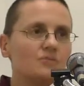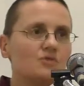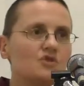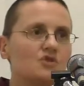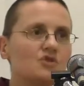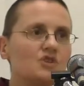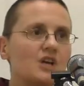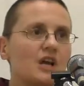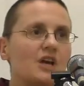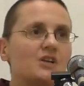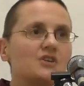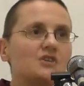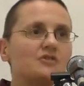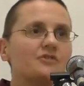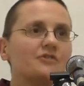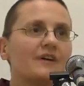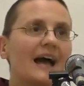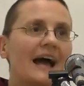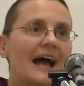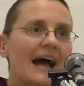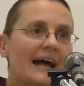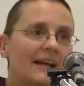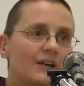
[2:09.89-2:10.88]
change of
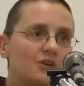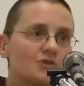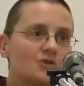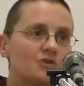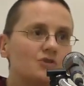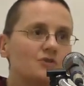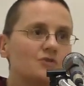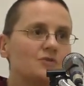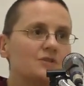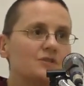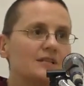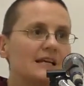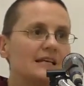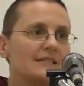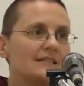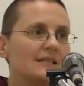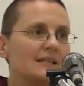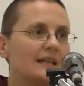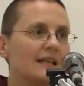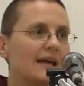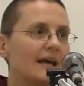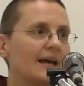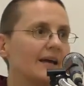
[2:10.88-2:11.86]
attitude, as
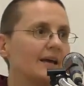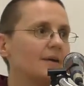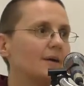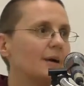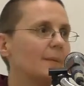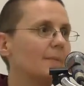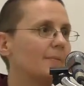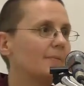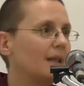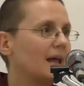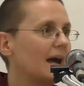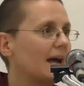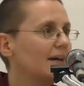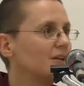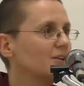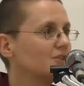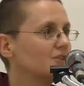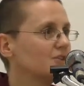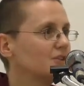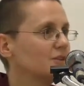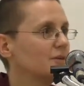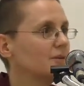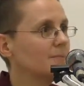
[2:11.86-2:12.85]
in like applying
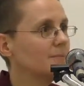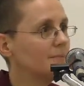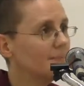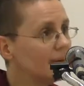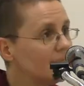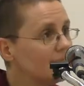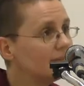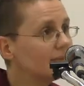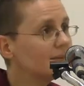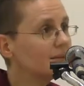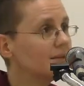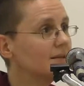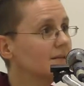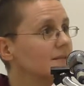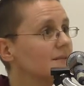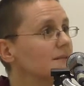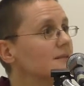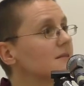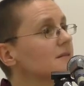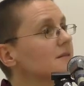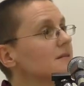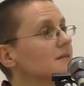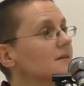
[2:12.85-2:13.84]
certain
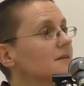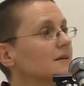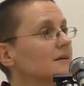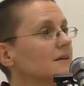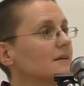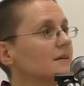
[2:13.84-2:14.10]
methods,